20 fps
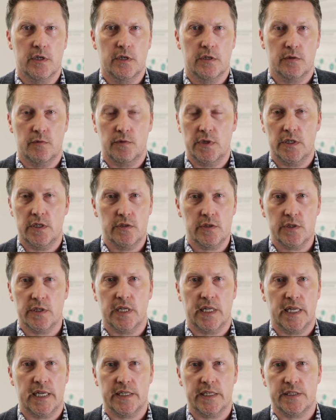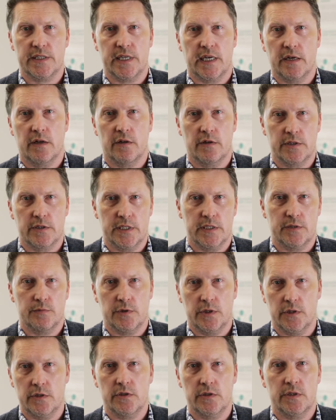So we're using the latest technologies,
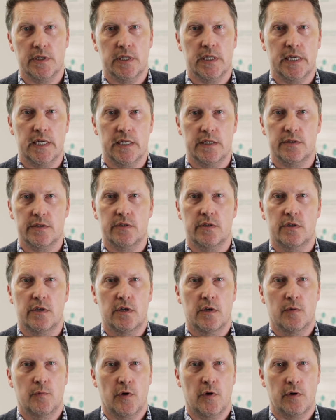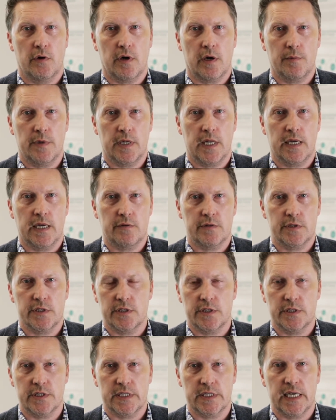we're using the latest programming
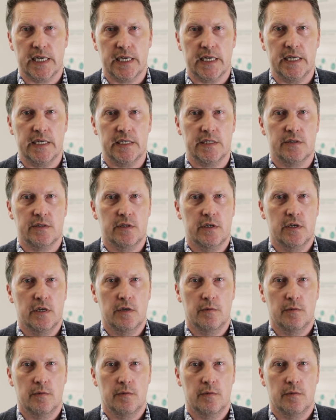languages and techniques,